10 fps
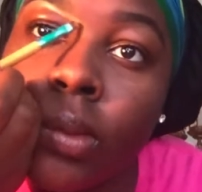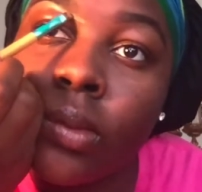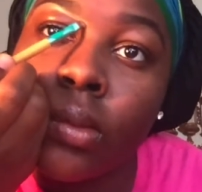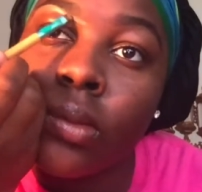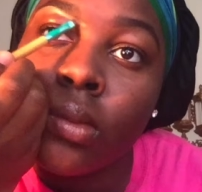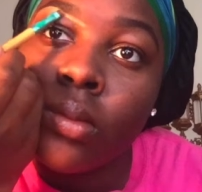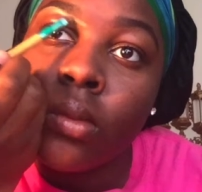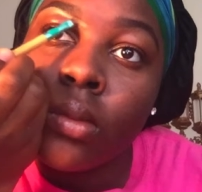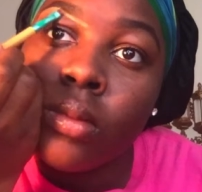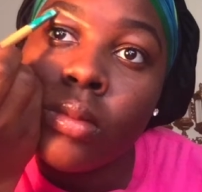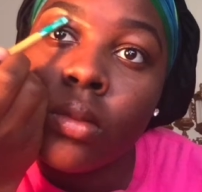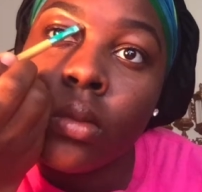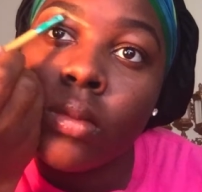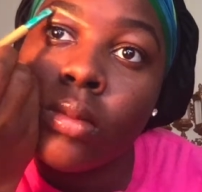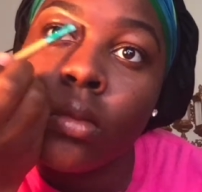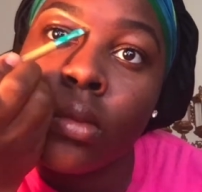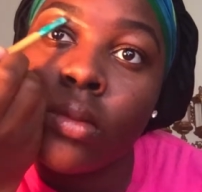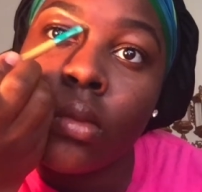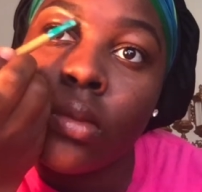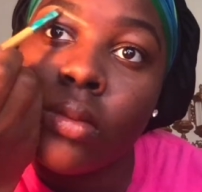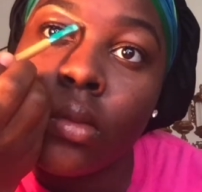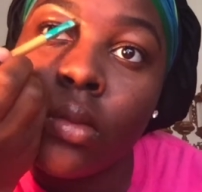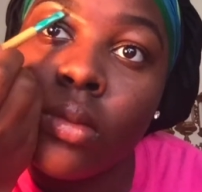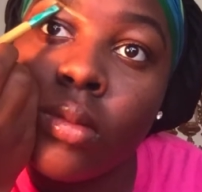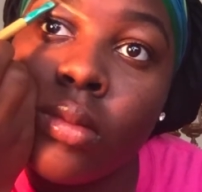I need it to all go together kind of naturally.